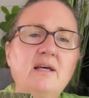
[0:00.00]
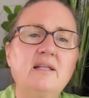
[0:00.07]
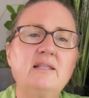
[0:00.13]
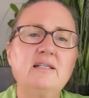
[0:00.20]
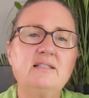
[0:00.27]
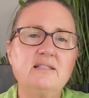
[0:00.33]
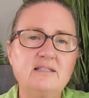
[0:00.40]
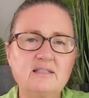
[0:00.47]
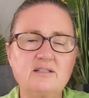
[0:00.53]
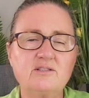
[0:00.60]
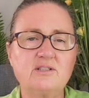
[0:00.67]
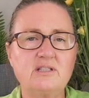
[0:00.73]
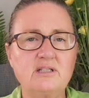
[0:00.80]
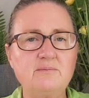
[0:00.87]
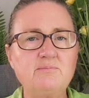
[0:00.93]
This is a
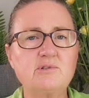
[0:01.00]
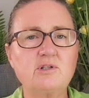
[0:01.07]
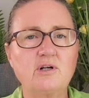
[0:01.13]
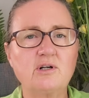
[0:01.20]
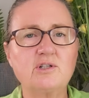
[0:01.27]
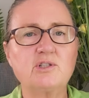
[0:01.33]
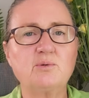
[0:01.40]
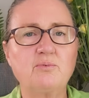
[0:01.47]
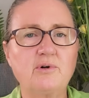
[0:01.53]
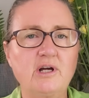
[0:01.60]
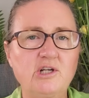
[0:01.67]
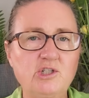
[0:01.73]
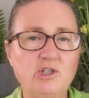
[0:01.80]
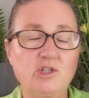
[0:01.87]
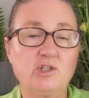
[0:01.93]
deep, dark
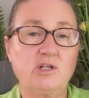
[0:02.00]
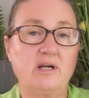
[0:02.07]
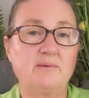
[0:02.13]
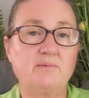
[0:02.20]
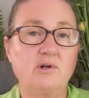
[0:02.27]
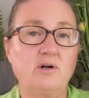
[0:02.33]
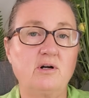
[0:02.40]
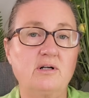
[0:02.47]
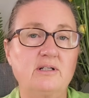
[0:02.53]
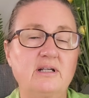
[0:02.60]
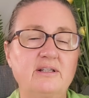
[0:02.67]
depression type card.